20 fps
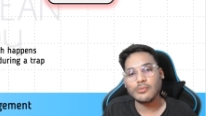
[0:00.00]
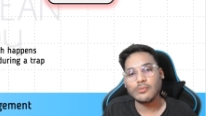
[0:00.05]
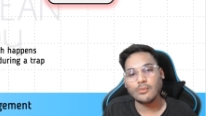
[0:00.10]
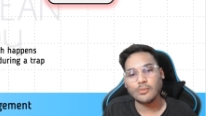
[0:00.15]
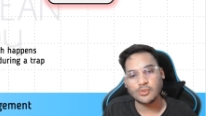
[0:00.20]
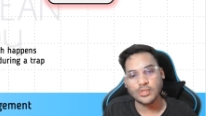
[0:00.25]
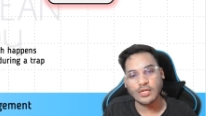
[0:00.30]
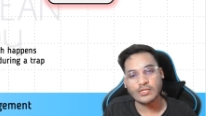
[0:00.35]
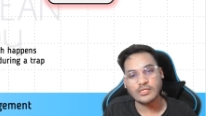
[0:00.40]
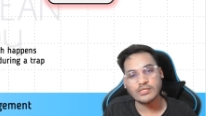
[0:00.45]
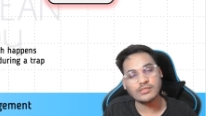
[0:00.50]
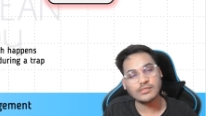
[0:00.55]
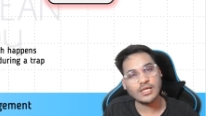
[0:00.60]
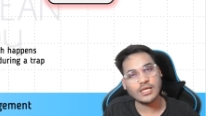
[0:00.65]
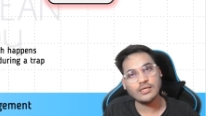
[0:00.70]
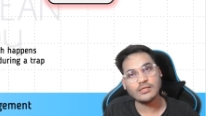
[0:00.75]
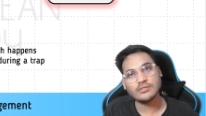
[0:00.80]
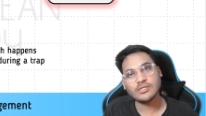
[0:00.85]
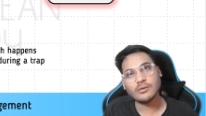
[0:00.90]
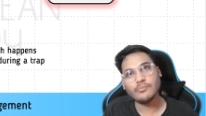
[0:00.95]
That is
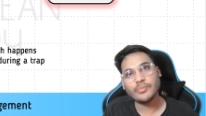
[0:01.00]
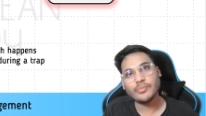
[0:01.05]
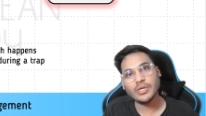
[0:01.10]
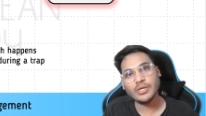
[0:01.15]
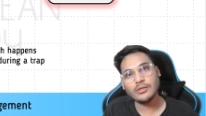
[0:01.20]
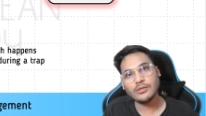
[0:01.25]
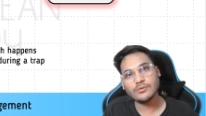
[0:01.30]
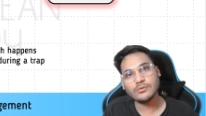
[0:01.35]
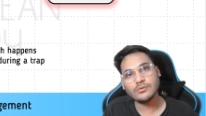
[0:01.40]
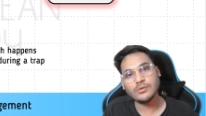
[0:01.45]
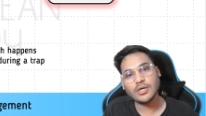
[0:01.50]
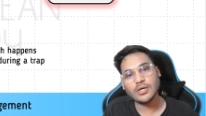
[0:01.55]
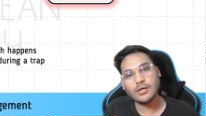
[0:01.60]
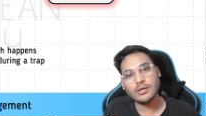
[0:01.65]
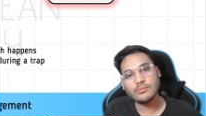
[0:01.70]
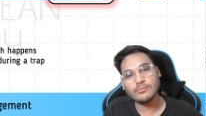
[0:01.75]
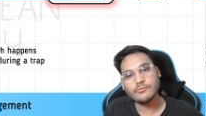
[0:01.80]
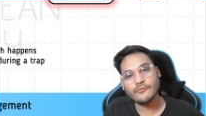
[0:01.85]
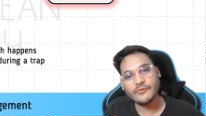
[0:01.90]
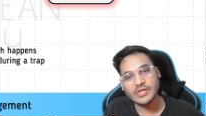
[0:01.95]
like jumping to
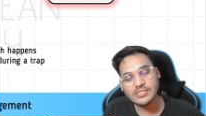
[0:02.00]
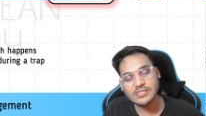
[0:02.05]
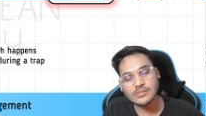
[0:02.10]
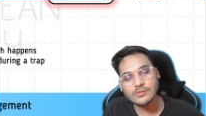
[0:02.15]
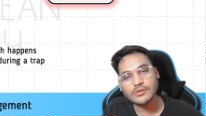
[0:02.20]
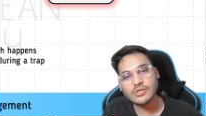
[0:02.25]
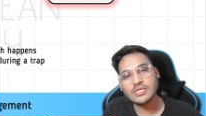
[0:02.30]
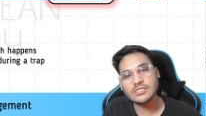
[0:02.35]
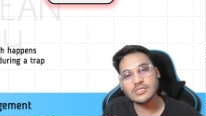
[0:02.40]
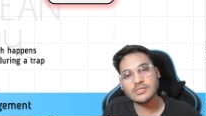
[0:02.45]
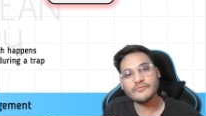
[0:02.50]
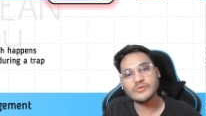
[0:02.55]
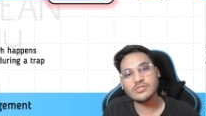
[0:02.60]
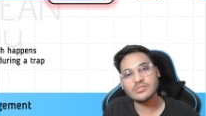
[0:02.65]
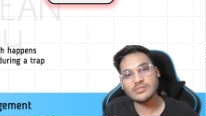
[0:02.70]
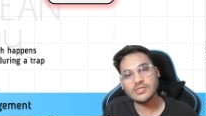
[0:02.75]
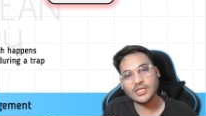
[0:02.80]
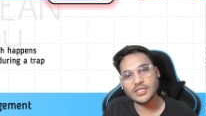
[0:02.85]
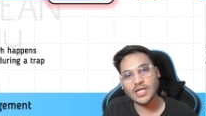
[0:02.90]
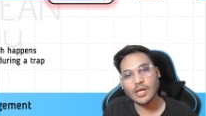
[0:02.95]
a fixed location, which is
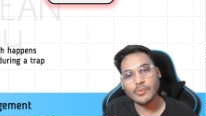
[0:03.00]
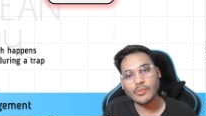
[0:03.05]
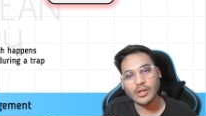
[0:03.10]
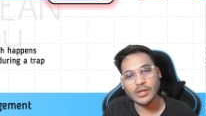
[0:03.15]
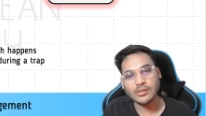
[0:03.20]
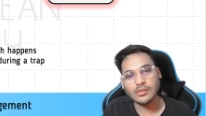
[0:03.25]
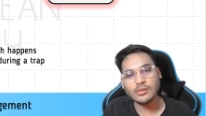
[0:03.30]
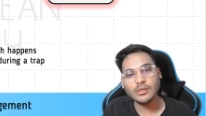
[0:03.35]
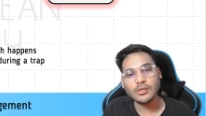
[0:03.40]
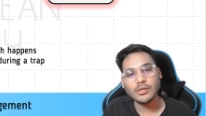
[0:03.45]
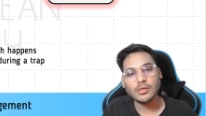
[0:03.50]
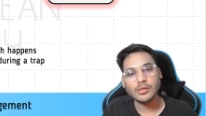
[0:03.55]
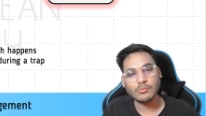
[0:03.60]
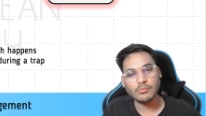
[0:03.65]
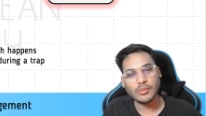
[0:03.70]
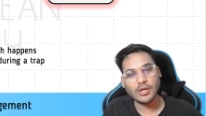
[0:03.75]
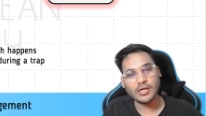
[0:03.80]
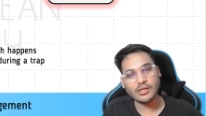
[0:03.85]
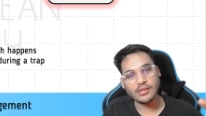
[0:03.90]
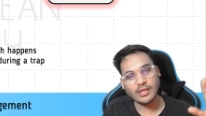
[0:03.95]
the trap handler.
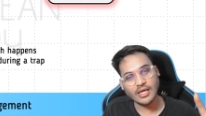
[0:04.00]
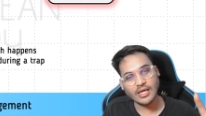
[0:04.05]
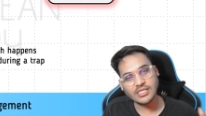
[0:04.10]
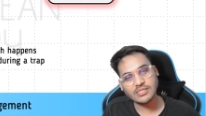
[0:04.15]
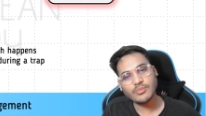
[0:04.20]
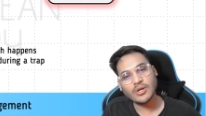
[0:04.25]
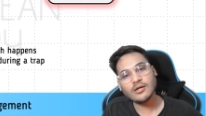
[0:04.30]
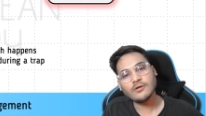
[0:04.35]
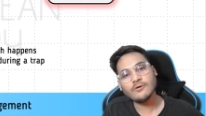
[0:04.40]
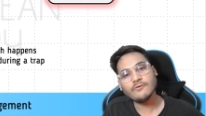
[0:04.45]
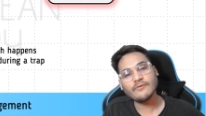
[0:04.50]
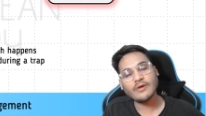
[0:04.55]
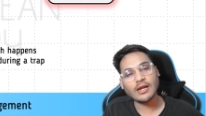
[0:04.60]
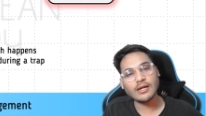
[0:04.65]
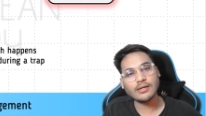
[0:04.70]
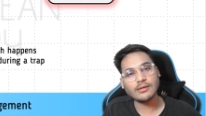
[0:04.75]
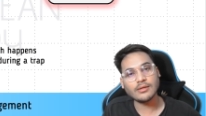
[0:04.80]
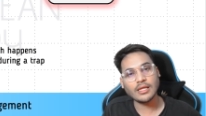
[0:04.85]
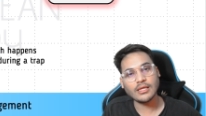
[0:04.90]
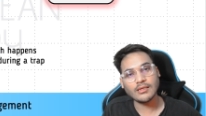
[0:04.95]
But as part of
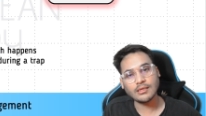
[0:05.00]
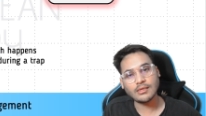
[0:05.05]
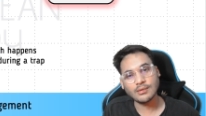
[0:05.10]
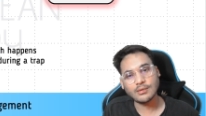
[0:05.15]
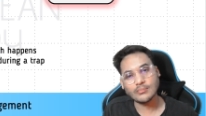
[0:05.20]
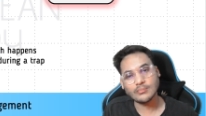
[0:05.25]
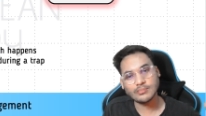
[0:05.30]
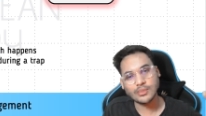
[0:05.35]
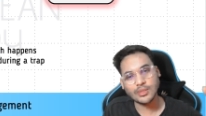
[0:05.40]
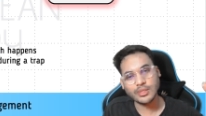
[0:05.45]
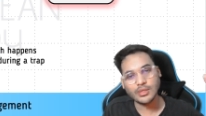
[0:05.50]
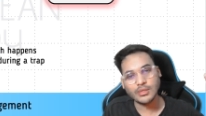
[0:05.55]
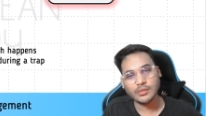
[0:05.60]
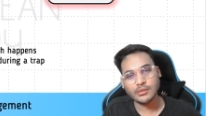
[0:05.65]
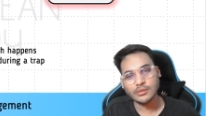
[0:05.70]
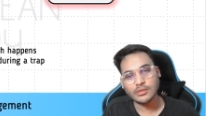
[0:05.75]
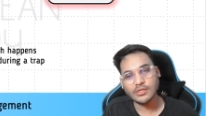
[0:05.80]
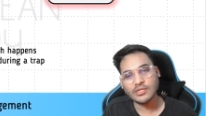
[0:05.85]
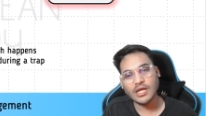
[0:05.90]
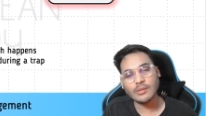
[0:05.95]
the
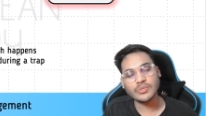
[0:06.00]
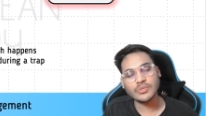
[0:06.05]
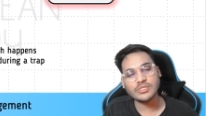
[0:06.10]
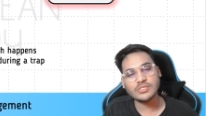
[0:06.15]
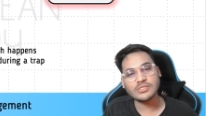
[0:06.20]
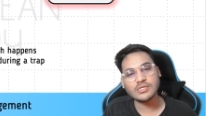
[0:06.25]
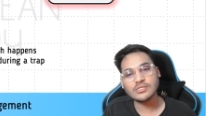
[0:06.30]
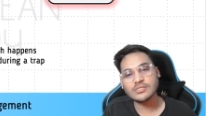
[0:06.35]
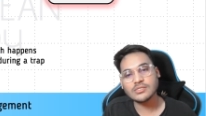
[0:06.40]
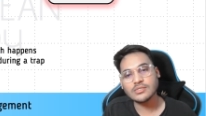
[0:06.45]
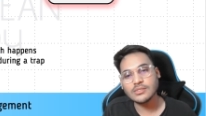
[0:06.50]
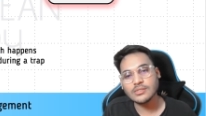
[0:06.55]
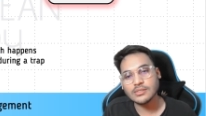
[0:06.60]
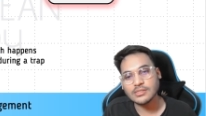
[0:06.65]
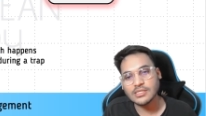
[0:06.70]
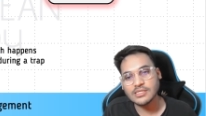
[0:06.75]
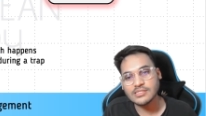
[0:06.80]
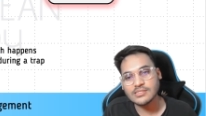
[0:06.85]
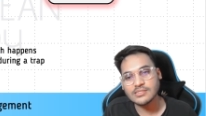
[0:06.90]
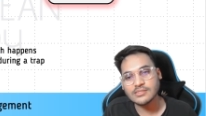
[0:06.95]
trap instruction,
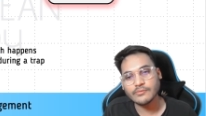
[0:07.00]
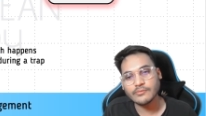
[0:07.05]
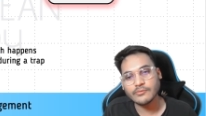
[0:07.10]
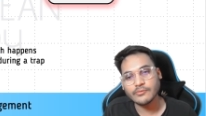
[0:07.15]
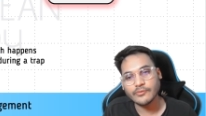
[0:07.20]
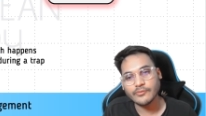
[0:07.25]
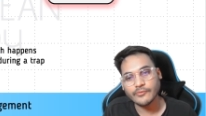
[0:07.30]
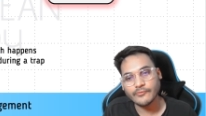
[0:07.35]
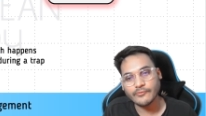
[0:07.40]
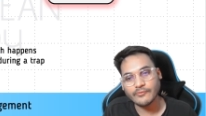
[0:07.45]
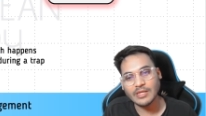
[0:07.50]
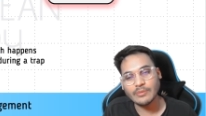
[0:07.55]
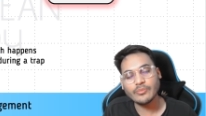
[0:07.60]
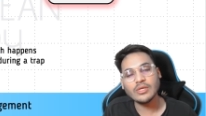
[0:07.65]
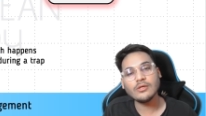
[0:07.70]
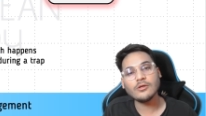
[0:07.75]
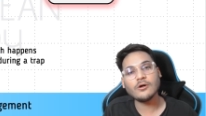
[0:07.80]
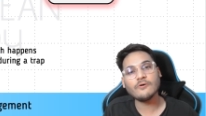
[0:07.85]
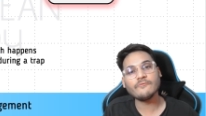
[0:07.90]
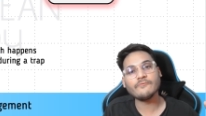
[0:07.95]
this
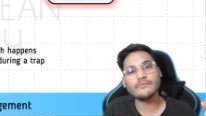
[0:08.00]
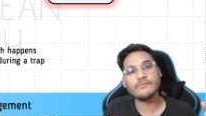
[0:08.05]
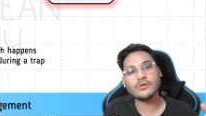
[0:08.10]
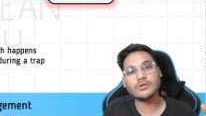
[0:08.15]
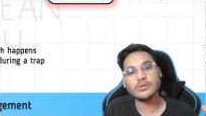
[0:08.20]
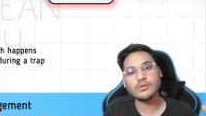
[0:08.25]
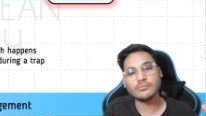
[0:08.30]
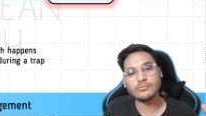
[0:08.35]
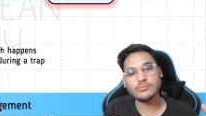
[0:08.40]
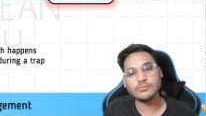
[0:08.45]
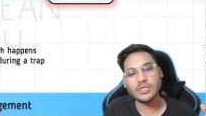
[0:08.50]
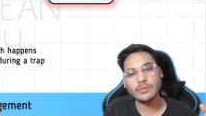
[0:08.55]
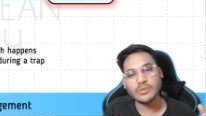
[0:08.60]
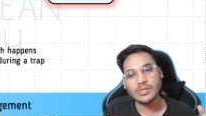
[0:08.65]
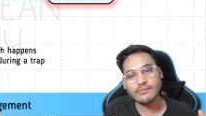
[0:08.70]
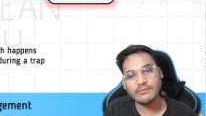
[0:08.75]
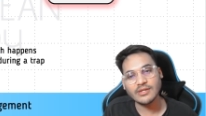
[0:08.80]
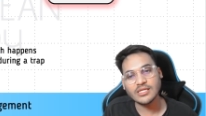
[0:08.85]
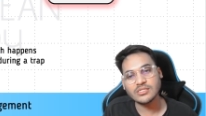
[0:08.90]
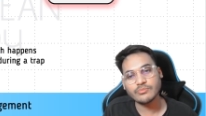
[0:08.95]
flipping of the
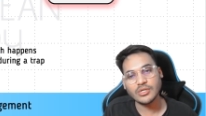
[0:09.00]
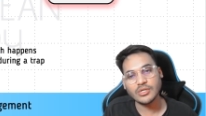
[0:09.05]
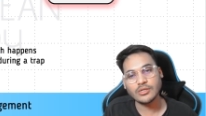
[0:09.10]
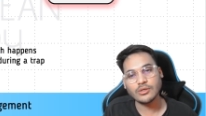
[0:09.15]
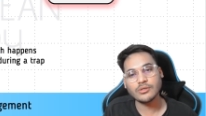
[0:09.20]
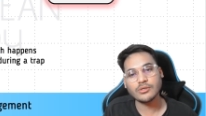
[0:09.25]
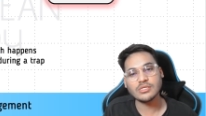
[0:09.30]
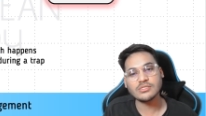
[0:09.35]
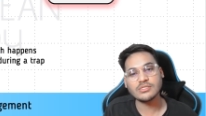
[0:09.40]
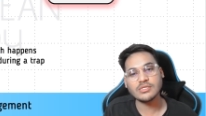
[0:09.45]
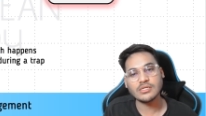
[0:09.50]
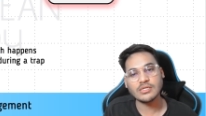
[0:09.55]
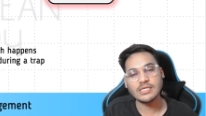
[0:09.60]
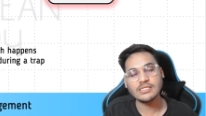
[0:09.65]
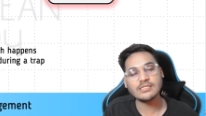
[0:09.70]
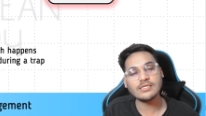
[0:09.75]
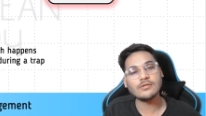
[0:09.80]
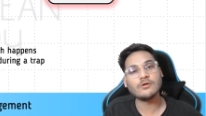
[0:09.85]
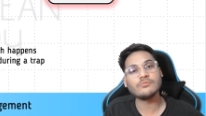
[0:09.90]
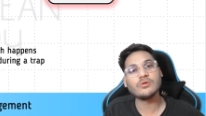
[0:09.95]
privilege bit, or you can say
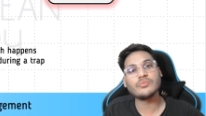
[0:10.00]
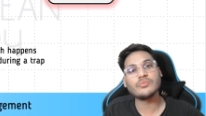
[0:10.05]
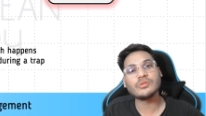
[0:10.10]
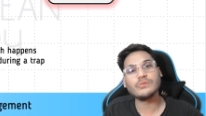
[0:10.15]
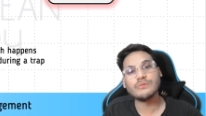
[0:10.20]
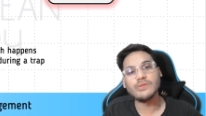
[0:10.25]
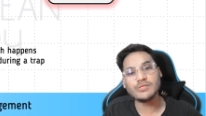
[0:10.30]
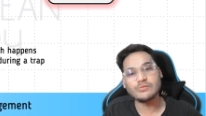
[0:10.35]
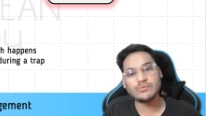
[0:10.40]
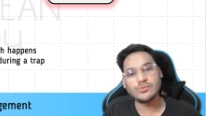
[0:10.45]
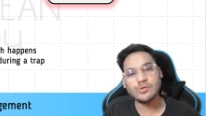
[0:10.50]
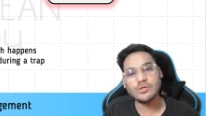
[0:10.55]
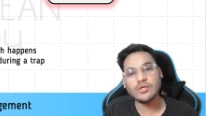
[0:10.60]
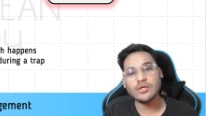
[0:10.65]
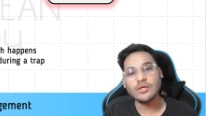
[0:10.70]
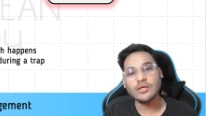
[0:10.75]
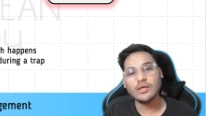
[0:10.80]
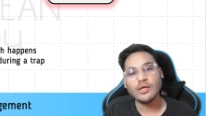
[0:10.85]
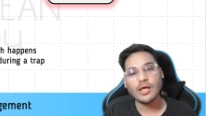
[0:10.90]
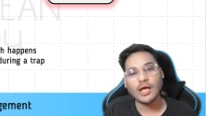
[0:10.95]
raising of the privilege mode,
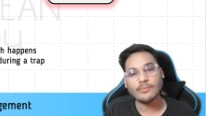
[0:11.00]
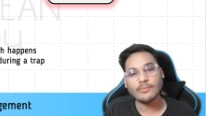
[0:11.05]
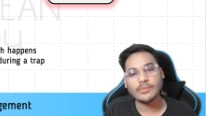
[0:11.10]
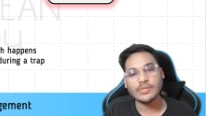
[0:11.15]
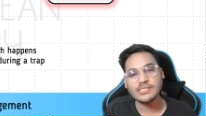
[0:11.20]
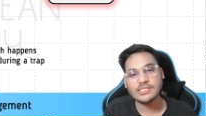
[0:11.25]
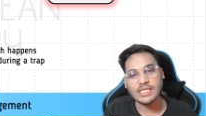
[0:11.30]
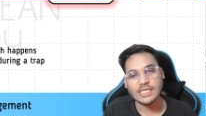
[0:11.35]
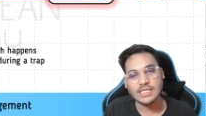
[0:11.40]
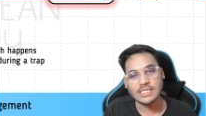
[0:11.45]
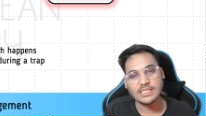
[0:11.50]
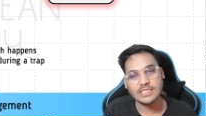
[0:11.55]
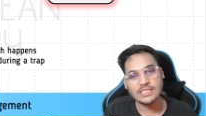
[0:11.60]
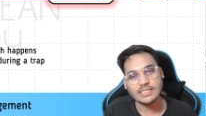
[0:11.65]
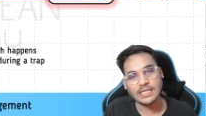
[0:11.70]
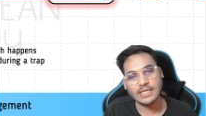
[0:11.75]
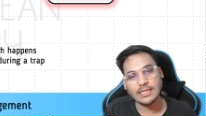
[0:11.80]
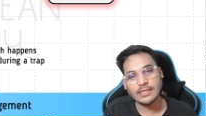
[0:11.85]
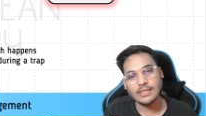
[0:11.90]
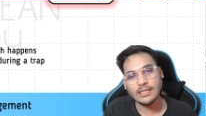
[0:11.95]
happens
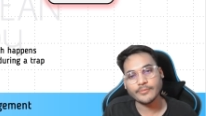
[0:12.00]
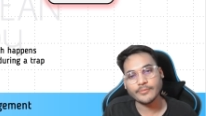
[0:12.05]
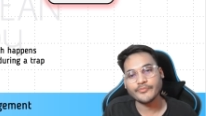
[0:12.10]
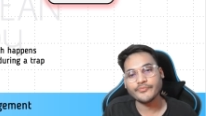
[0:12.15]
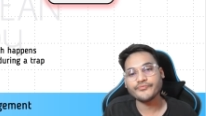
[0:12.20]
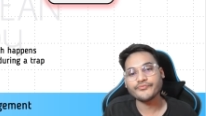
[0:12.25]
instantly,